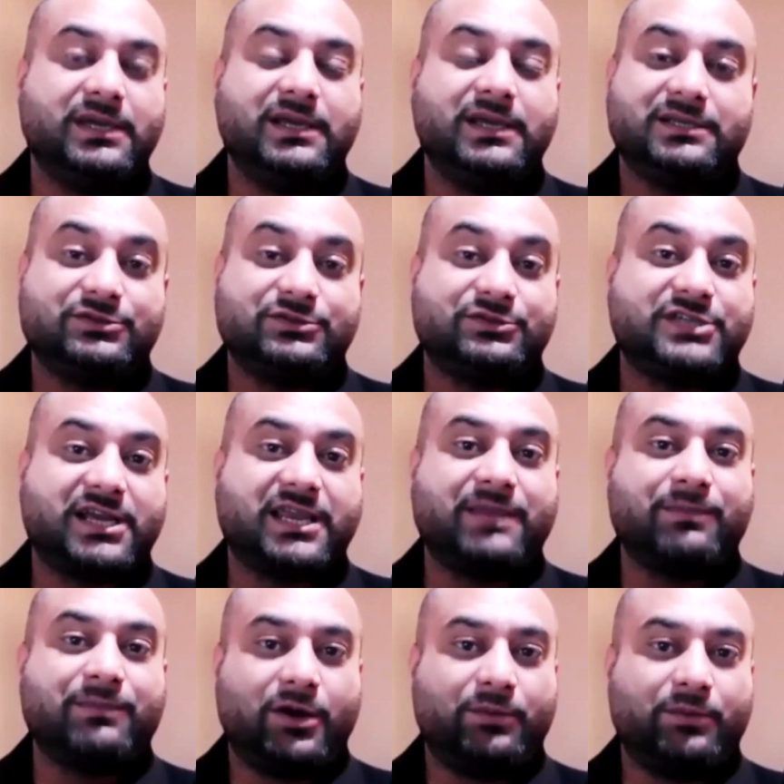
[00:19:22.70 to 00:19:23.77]
So check
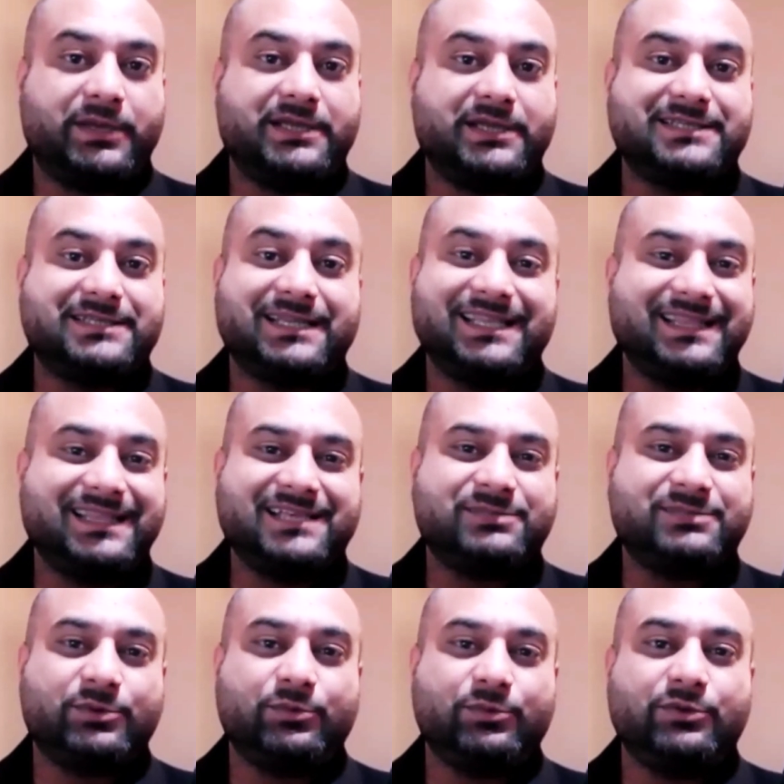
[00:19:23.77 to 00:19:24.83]
him out, because I think that's
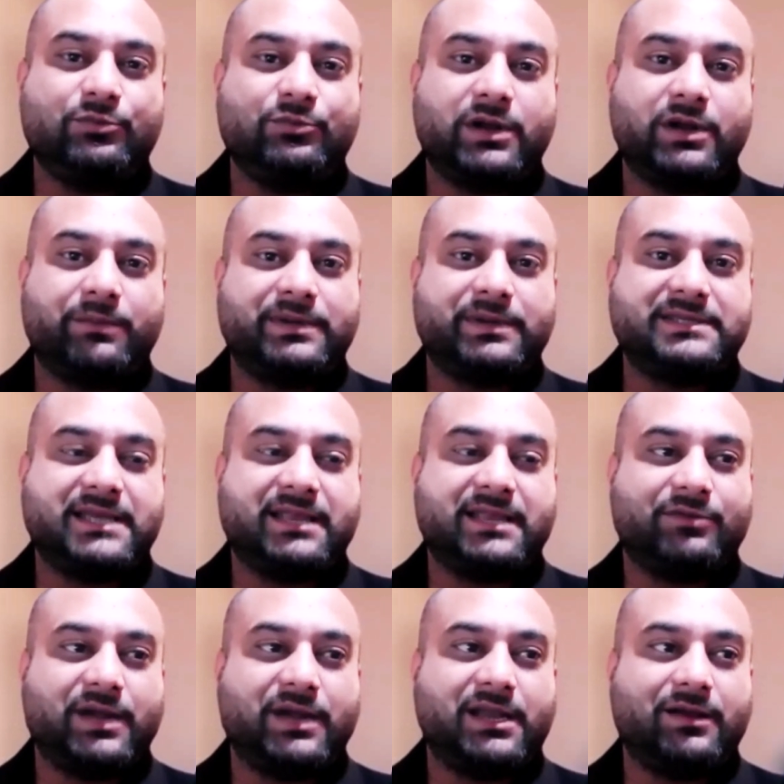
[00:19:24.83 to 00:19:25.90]
what we want to
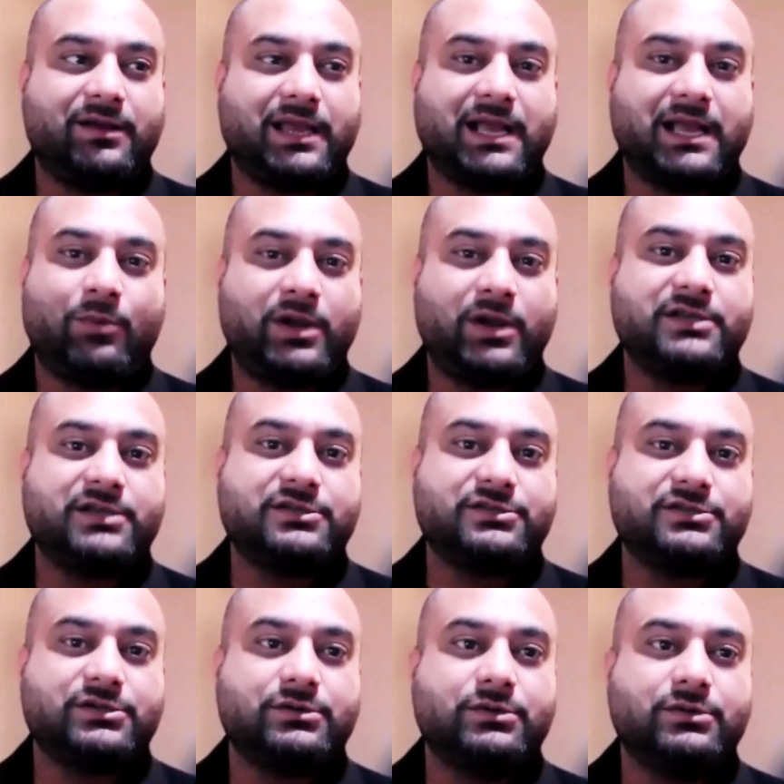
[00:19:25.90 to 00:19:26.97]
present right now. Like I wanted to
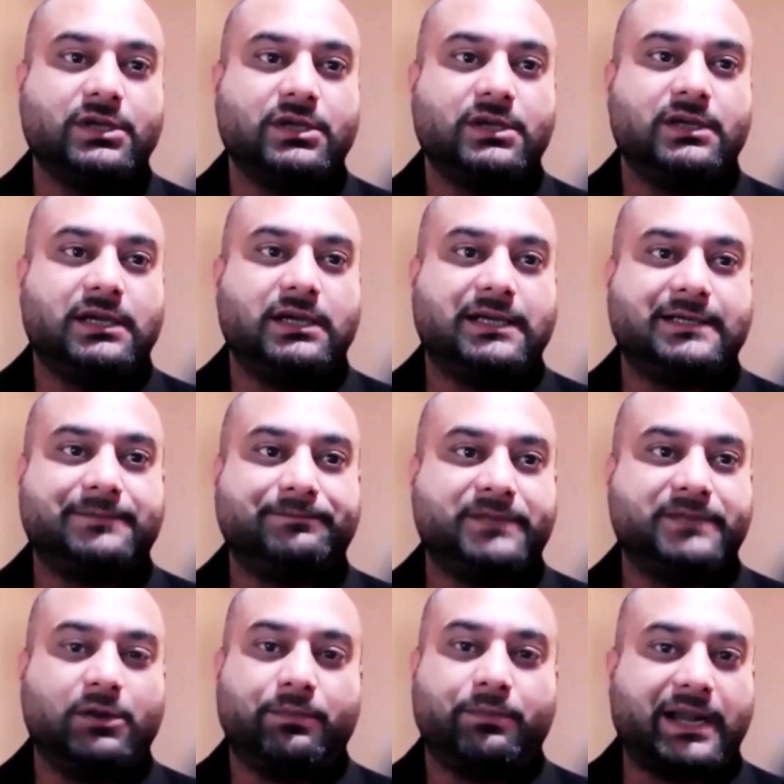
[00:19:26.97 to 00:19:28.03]
show,
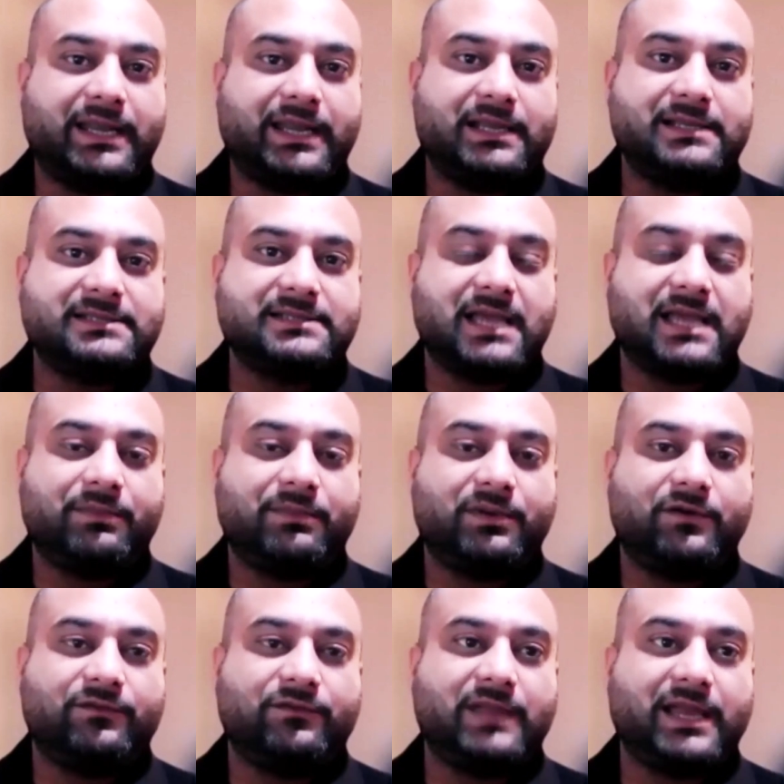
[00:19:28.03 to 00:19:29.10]
practical example
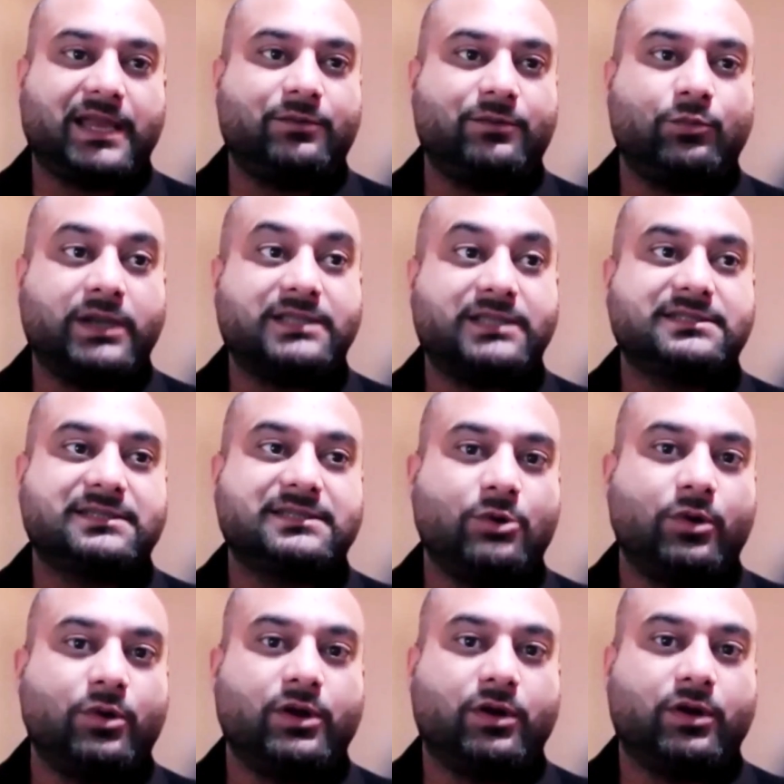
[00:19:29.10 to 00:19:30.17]
of like what's
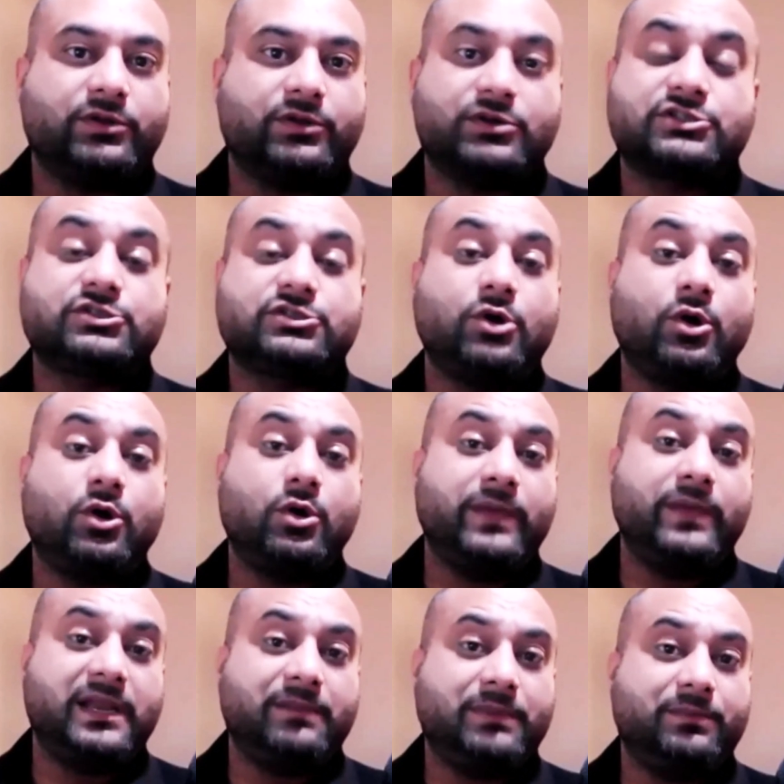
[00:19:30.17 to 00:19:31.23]
going on. There's so
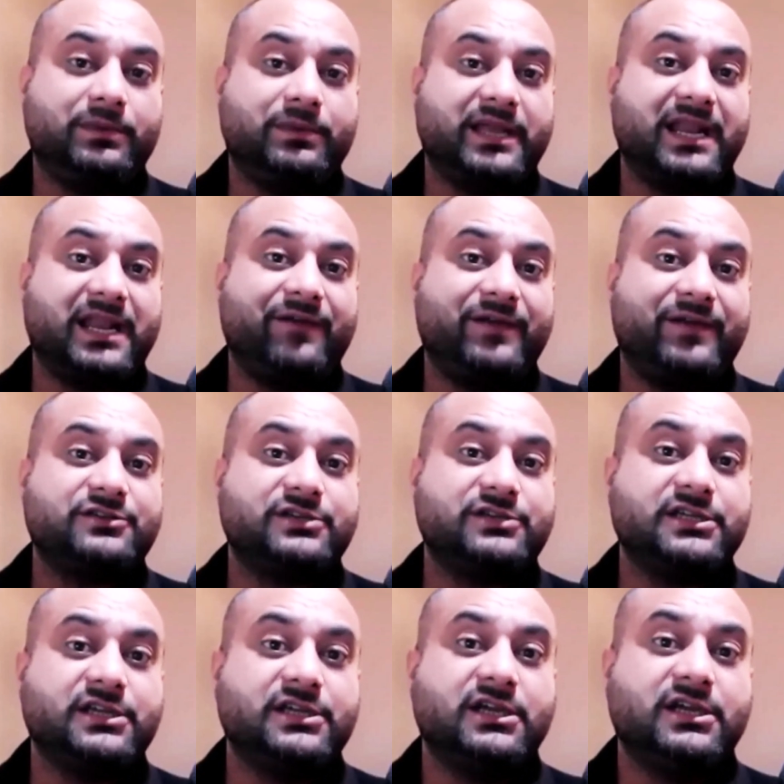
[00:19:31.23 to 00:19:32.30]
many people that have
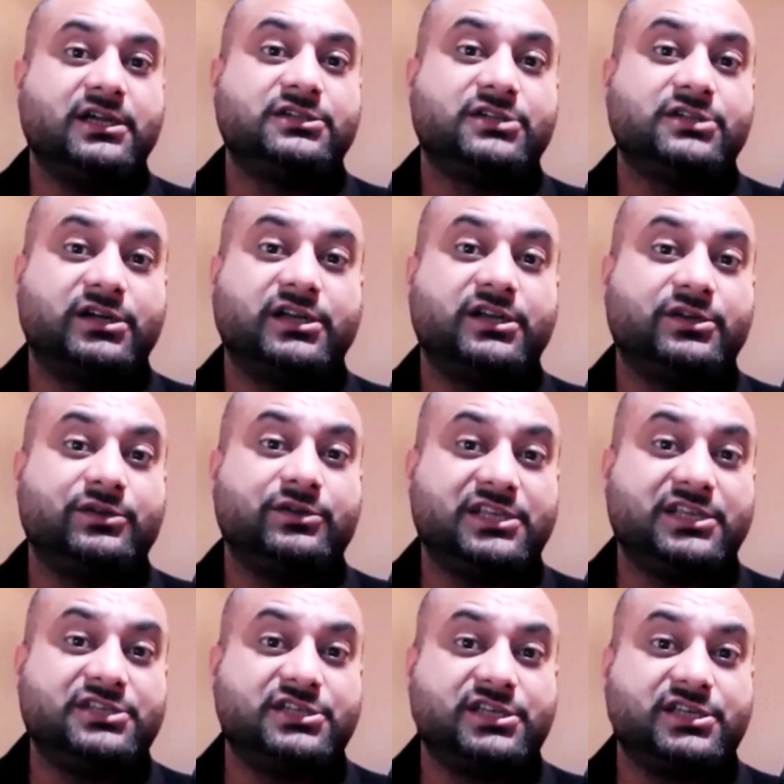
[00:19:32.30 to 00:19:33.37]
actually turned into
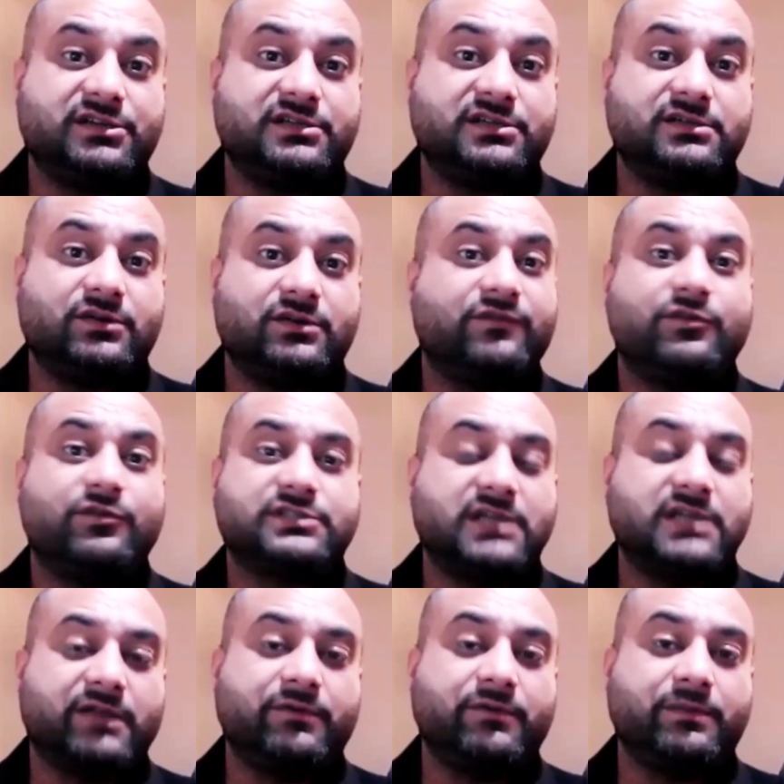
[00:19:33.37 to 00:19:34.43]
engineers. Of course,
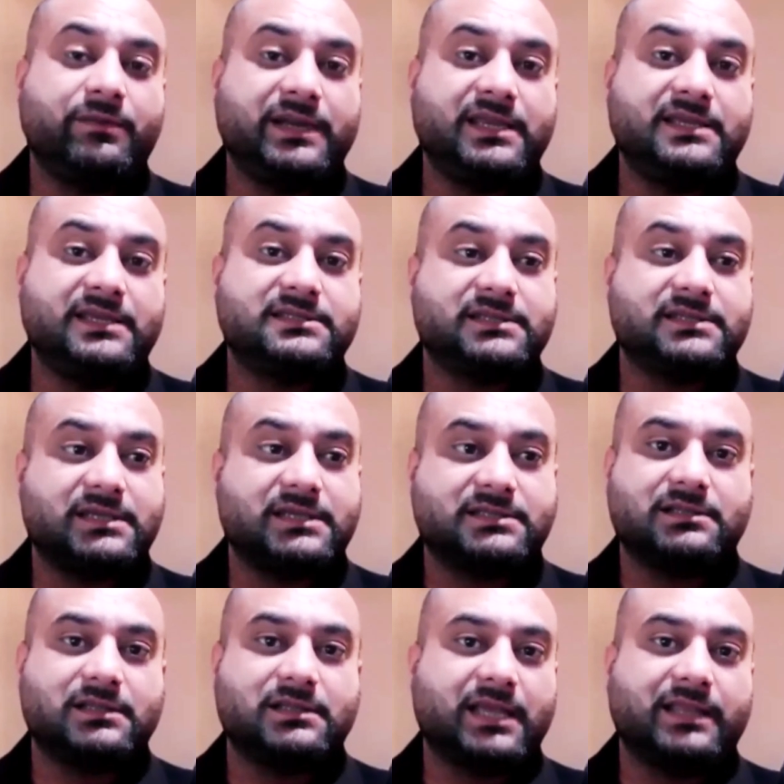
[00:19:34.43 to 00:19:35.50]
not everybody is
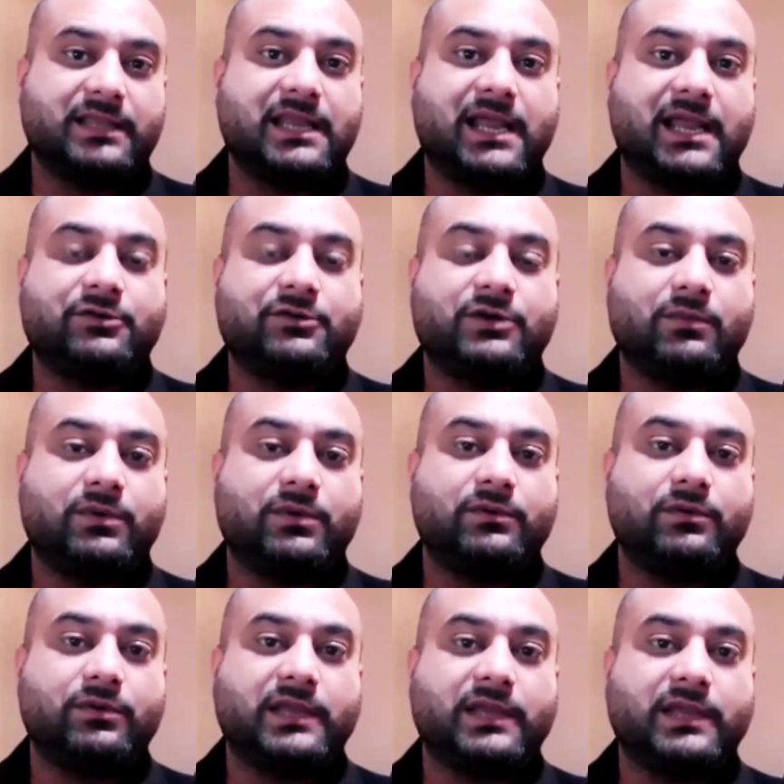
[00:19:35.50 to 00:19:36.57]
they like to come
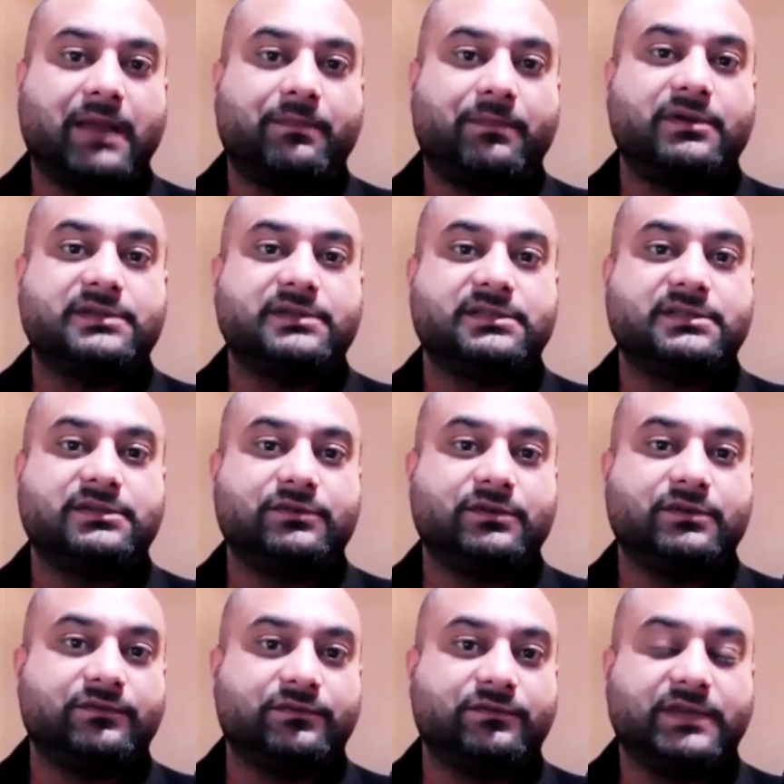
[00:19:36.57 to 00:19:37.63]
on cameras
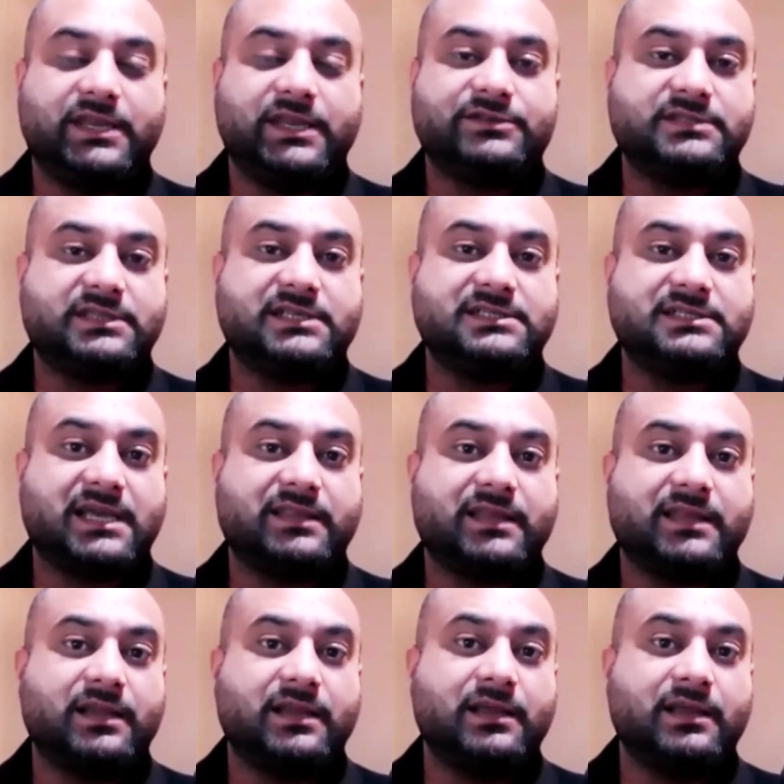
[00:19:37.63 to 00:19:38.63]
and videos and things like that.